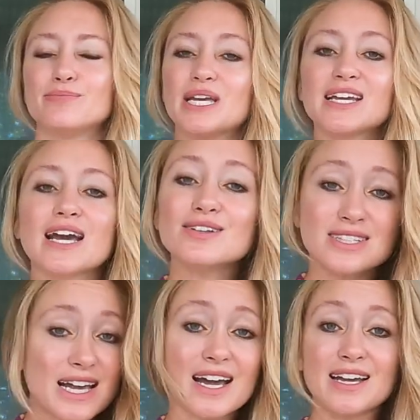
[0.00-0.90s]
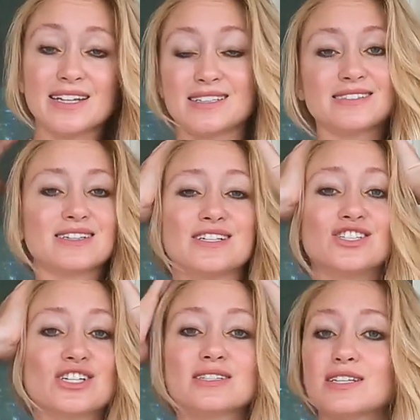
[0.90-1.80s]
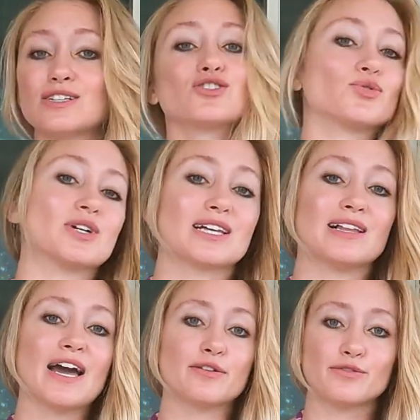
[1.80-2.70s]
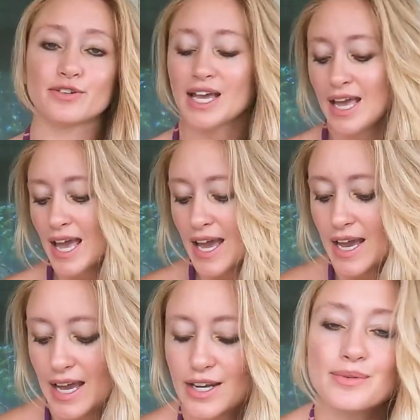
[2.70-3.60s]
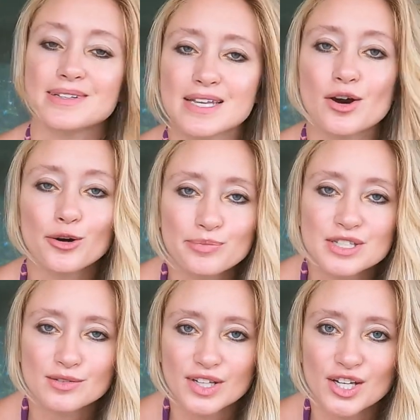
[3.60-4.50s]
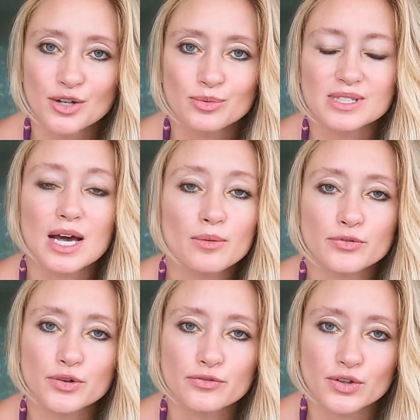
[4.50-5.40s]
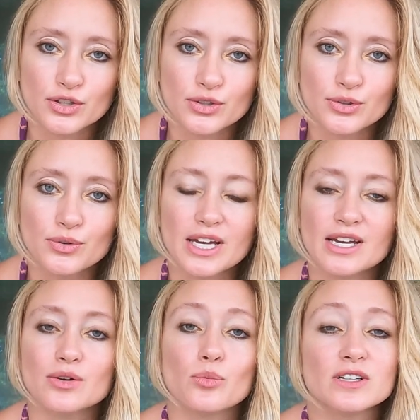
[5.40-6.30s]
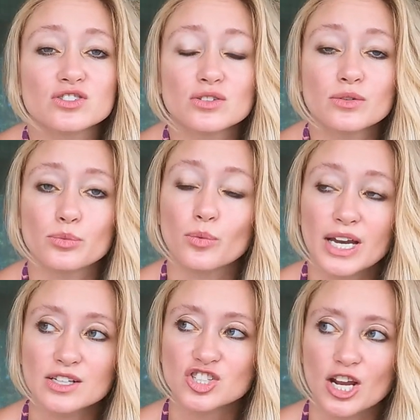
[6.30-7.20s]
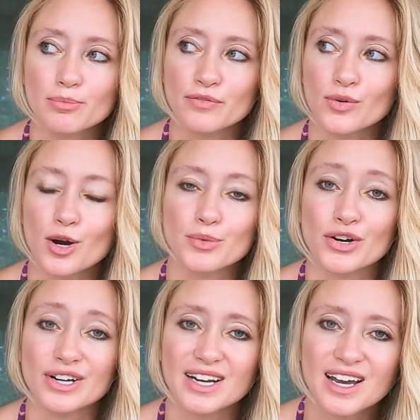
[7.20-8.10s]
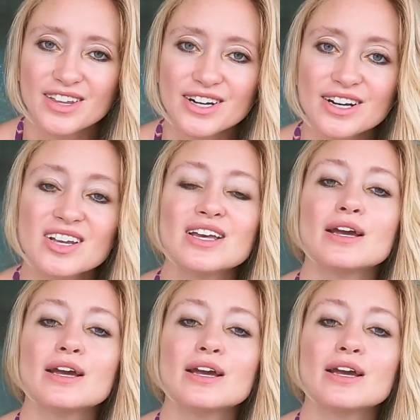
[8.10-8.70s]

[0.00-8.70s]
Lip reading: being outside and just enjoying life. Anyways, I hope this video was helpful for you in one way, shape, or form or another.